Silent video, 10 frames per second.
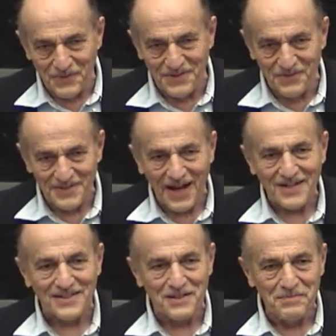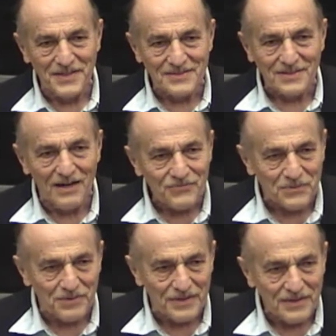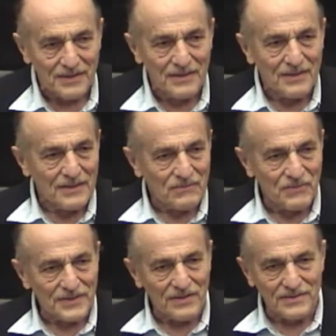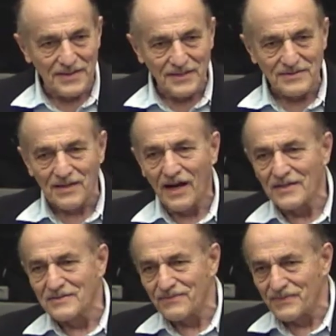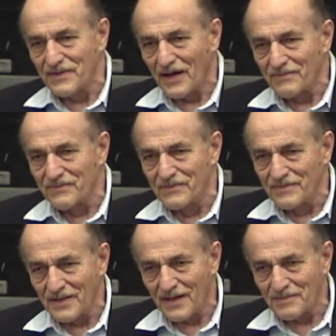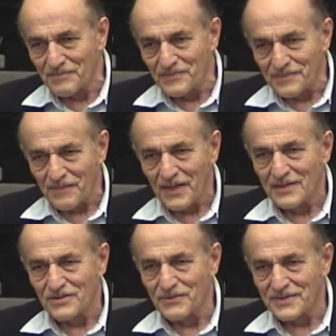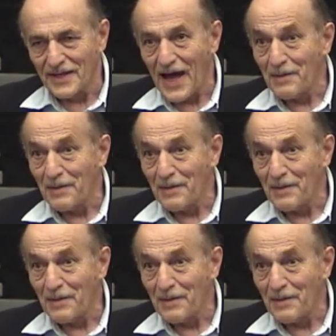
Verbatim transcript: we're not going to be as comfortable with these kinds of, of um, should we say,